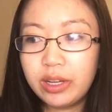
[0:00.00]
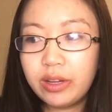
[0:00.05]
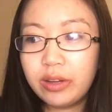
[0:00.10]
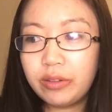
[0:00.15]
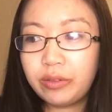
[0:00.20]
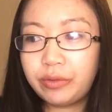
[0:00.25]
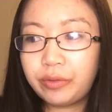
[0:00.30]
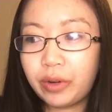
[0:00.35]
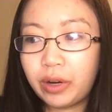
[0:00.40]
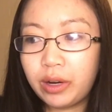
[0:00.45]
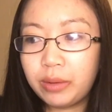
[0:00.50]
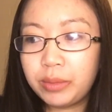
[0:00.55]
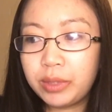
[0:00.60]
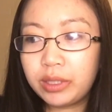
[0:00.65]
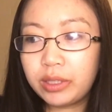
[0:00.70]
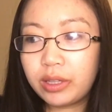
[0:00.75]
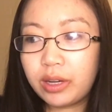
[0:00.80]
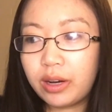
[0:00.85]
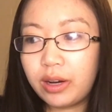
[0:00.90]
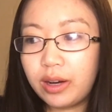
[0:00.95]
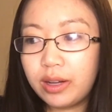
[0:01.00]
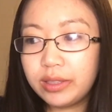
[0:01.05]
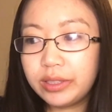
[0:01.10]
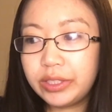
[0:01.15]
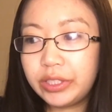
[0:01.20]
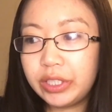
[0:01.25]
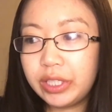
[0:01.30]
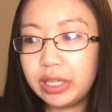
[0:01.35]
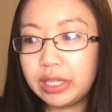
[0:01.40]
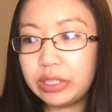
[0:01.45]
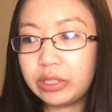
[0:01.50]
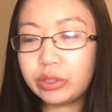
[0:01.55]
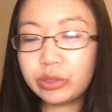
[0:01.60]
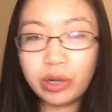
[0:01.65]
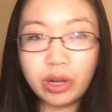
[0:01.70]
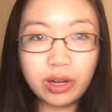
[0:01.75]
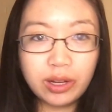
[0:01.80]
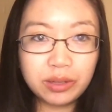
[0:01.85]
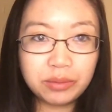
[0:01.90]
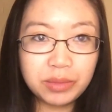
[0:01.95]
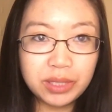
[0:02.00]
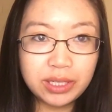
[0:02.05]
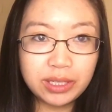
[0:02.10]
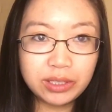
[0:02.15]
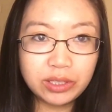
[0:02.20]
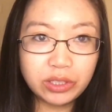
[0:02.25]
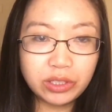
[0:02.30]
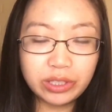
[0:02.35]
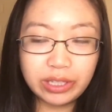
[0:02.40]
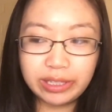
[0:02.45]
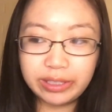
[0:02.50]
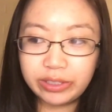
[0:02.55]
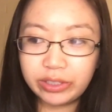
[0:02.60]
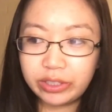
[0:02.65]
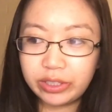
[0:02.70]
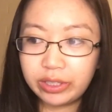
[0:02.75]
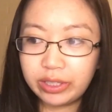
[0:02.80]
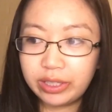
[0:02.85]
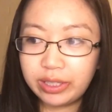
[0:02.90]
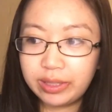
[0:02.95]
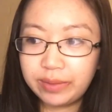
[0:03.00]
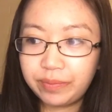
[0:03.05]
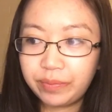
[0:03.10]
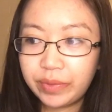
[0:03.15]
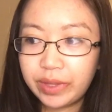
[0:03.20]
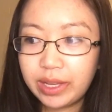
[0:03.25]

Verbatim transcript: pharmacology and drug administration,